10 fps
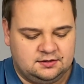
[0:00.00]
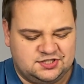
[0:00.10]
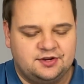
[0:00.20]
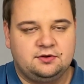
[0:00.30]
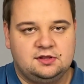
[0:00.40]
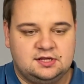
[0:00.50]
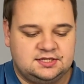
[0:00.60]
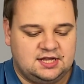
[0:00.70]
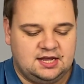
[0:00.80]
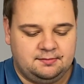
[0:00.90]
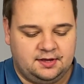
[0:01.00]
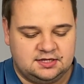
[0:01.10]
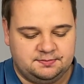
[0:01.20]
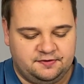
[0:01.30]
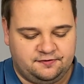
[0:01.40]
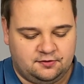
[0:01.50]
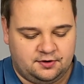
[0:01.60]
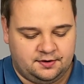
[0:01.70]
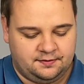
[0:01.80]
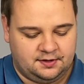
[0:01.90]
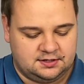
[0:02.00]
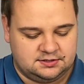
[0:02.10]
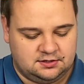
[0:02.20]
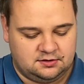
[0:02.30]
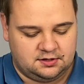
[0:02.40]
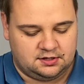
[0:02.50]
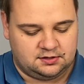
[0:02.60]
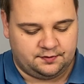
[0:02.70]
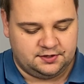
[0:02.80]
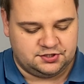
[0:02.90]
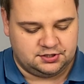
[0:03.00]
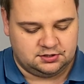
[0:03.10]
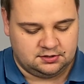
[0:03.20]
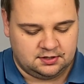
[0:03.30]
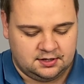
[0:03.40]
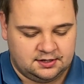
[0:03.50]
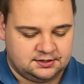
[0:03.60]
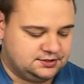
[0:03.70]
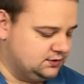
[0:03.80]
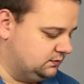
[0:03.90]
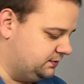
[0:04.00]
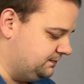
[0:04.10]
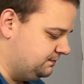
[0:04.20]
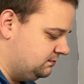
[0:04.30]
generally the same as before, as in the laryngeal tube.